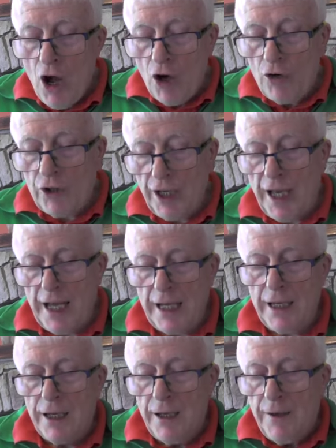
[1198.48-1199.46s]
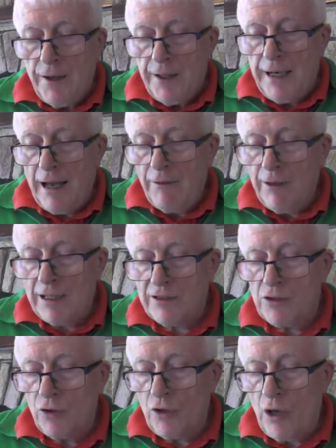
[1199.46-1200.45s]
Okay, now
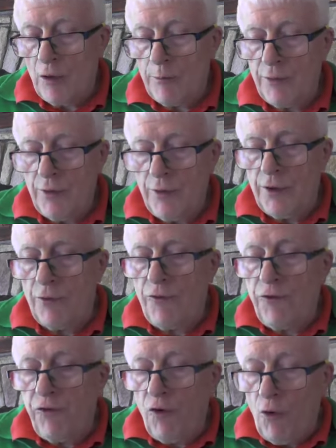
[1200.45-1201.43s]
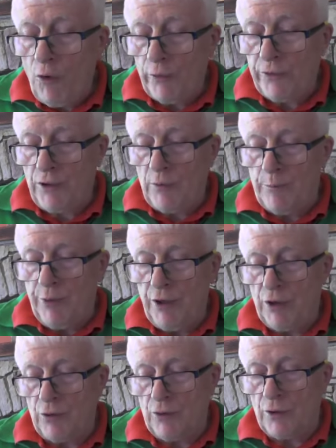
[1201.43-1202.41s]
let's look up the fourth
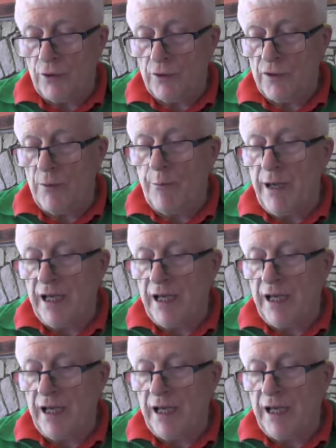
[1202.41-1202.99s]
component that